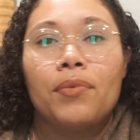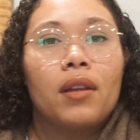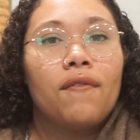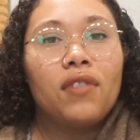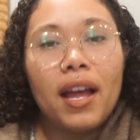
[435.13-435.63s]

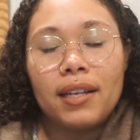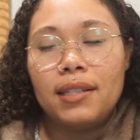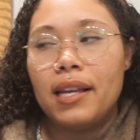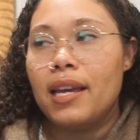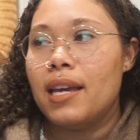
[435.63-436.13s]

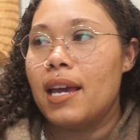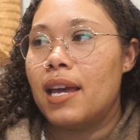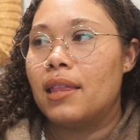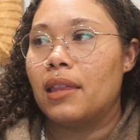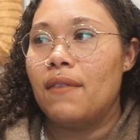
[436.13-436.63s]
flexing
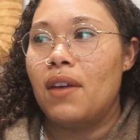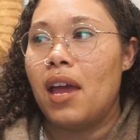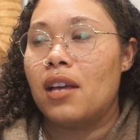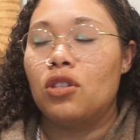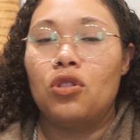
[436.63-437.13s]
and
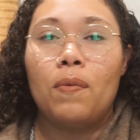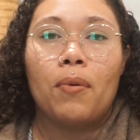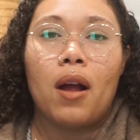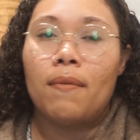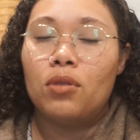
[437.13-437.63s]
living
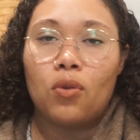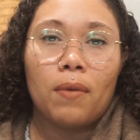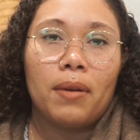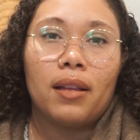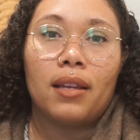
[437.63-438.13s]
super
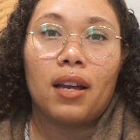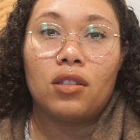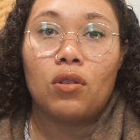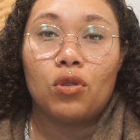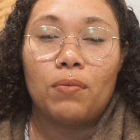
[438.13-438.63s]
absorbently on
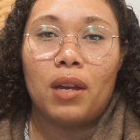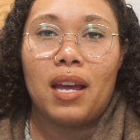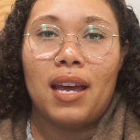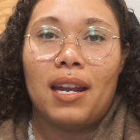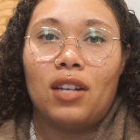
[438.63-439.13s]
social
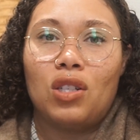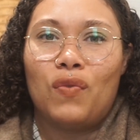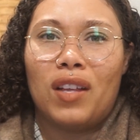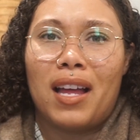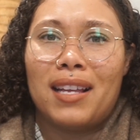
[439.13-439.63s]
media, and I just
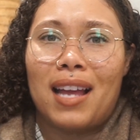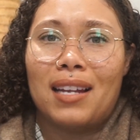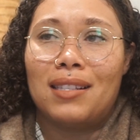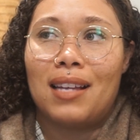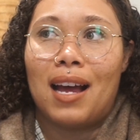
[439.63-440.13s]
feel like that
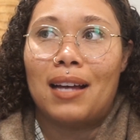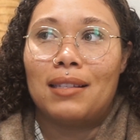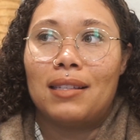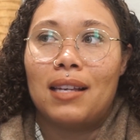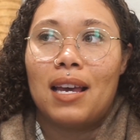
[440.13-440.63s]
is not
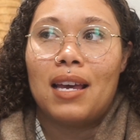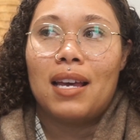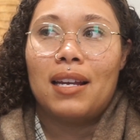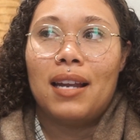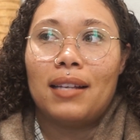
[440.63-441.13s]

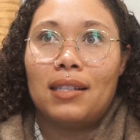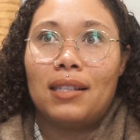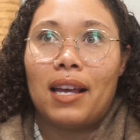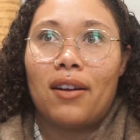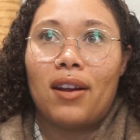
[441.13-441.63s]

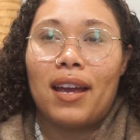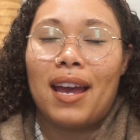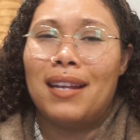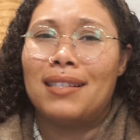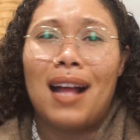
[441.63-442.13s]
necessary
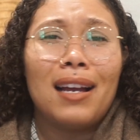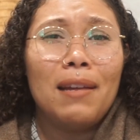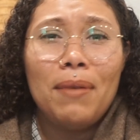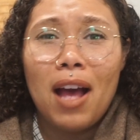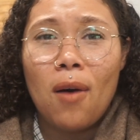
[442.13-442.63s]
and is not going to
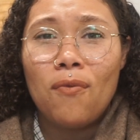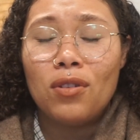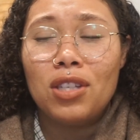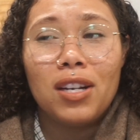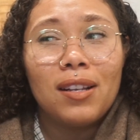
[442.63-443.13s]
be helpful
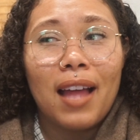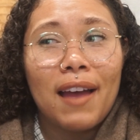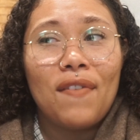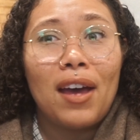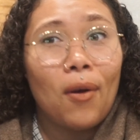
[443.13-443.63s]
to your
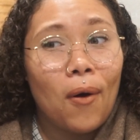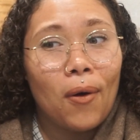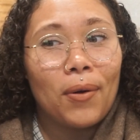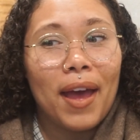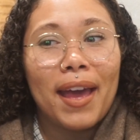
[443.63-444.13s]
life at all.
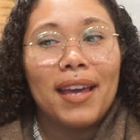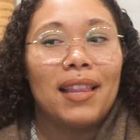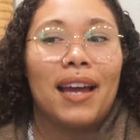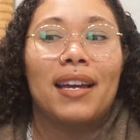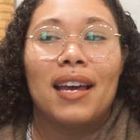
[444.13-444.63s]
Okay,
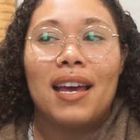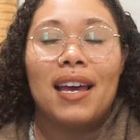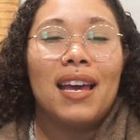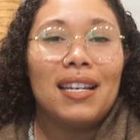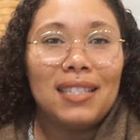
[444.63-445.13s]
like,
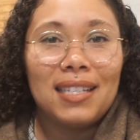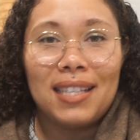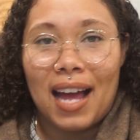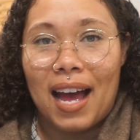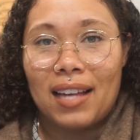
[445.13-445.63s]
it's just
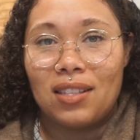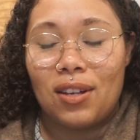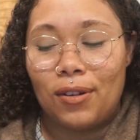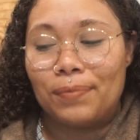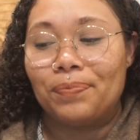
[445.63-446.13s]
not. So